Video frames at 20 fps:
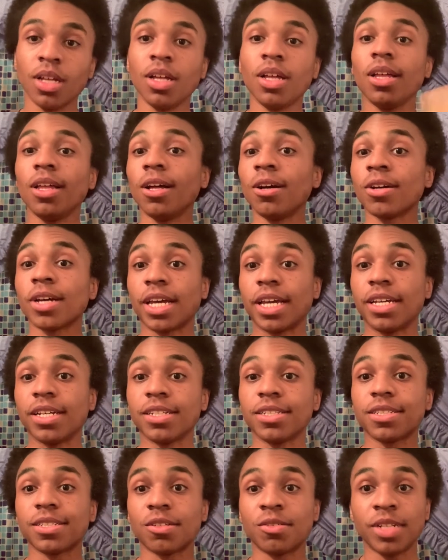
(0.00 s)
Okay,
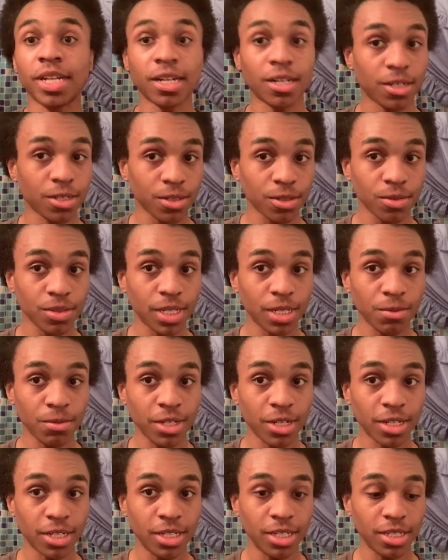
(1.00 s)
so now that we
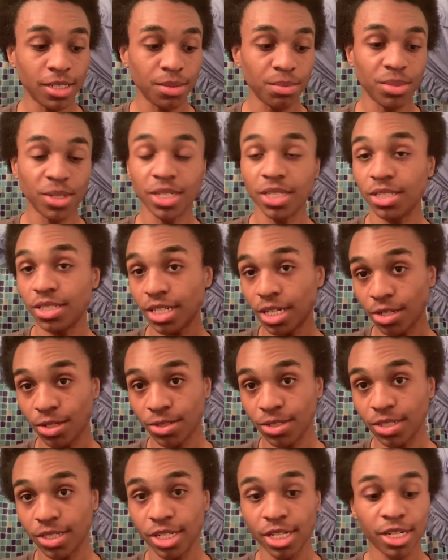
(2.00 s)
are done putting gel
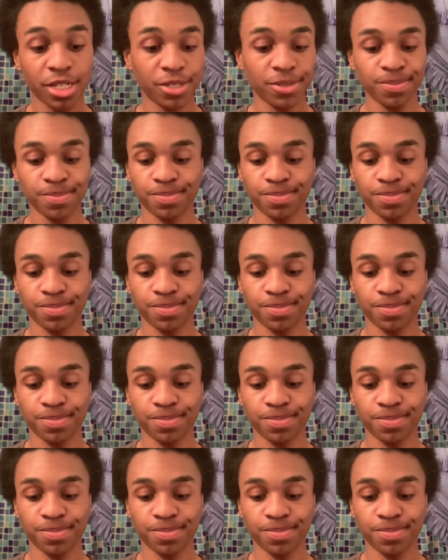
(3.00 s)
on our hair,